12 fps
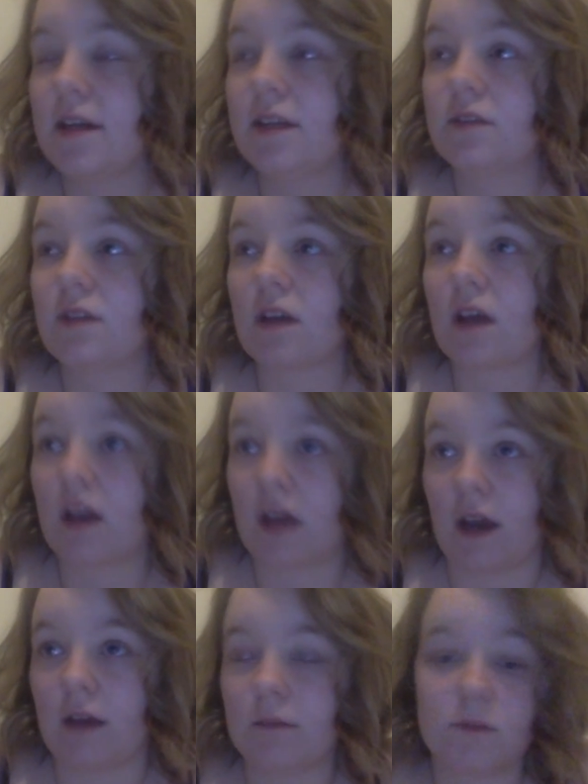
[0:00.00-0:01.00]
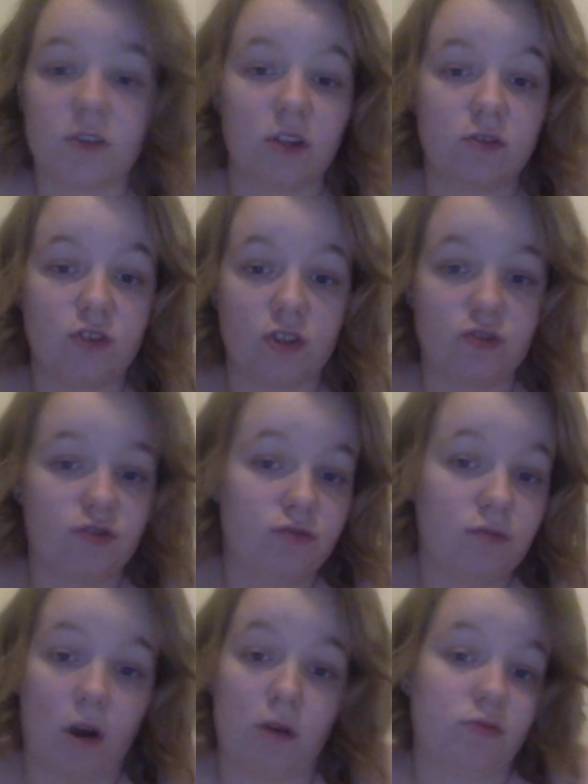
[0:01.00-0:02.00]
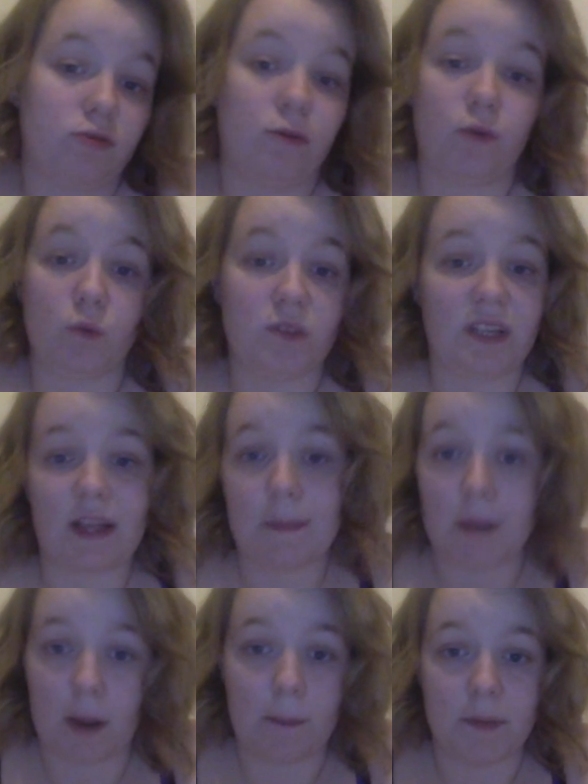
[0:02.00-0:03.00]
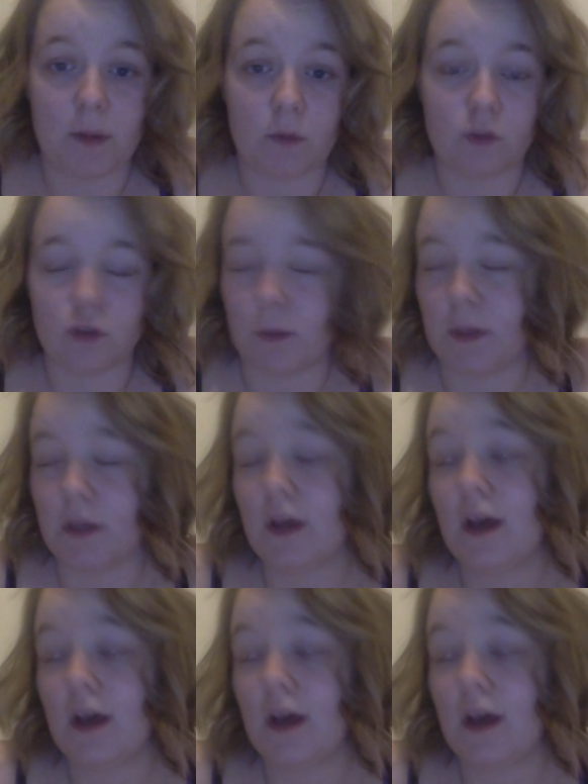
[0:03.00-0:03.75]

And I was like, okay. Because I just asked her if she wanted to keep me company while shopping.